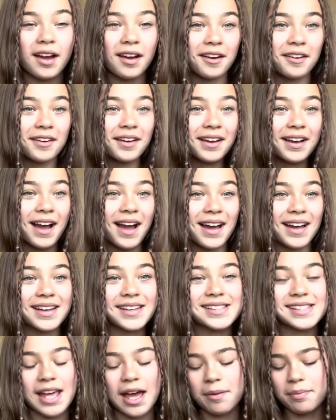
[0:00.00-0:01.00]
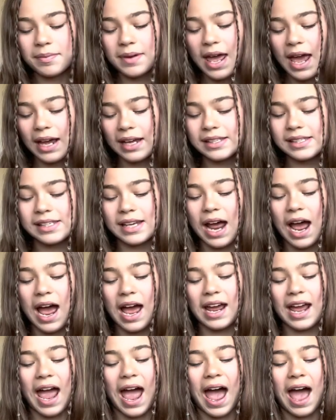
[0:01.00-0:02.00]
okay guys, up next I
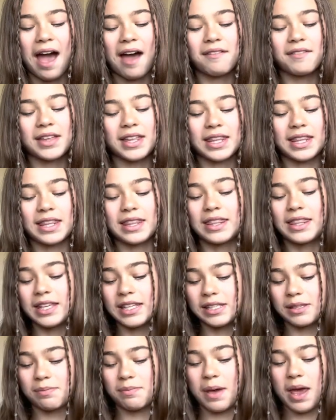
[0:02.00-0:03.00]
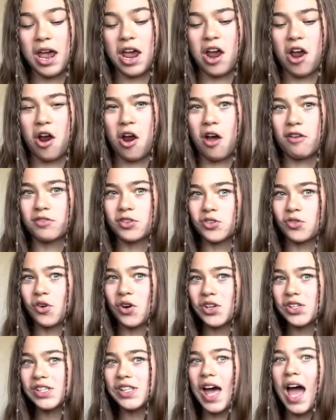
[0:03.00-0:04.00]
have this pair of
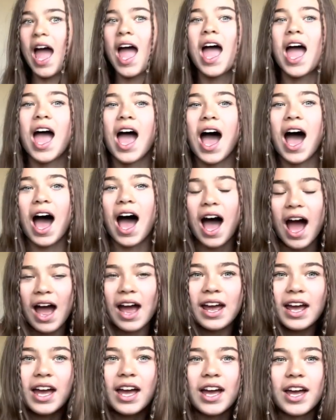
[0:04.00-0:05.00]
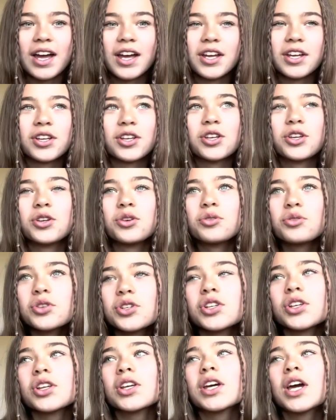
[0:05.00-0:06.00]
shorts that I
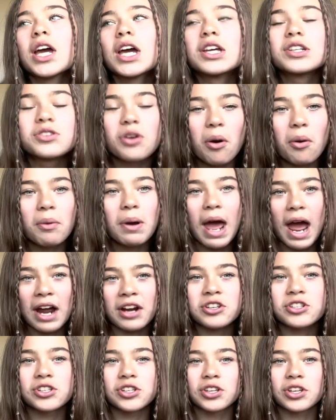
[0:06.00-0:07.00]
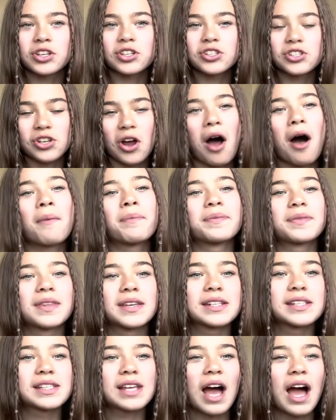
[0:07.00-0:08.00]
usually don't actually shop
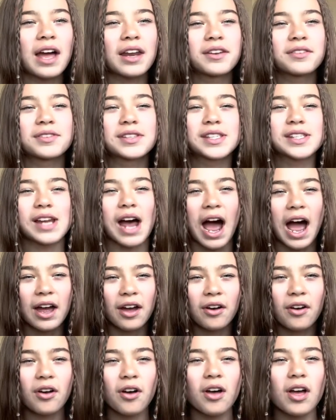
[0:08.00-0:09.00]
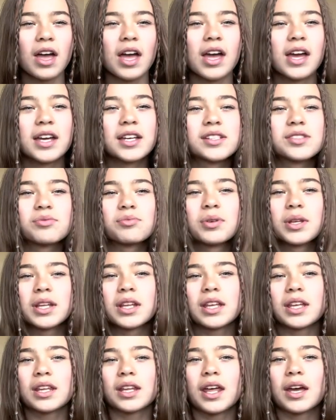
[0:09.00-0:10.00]
this kind of style. It's
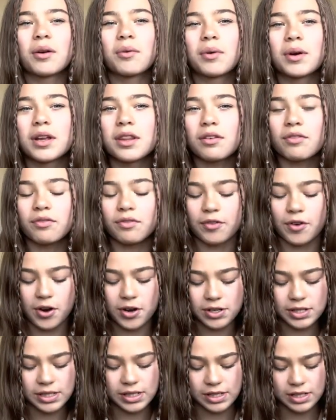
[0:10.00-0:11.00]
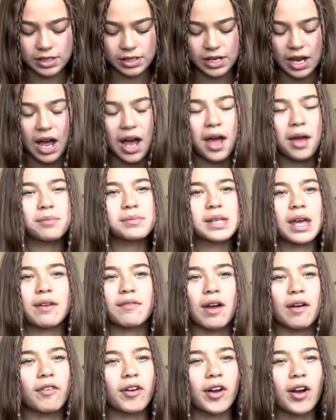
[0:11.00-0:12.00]
really like one of the first times I've
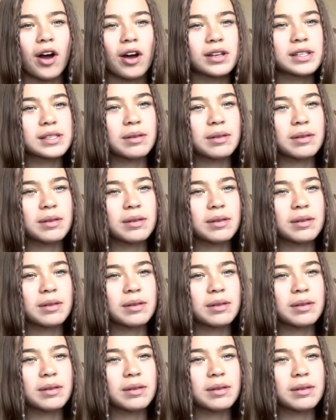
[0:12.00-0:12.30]
ever gotten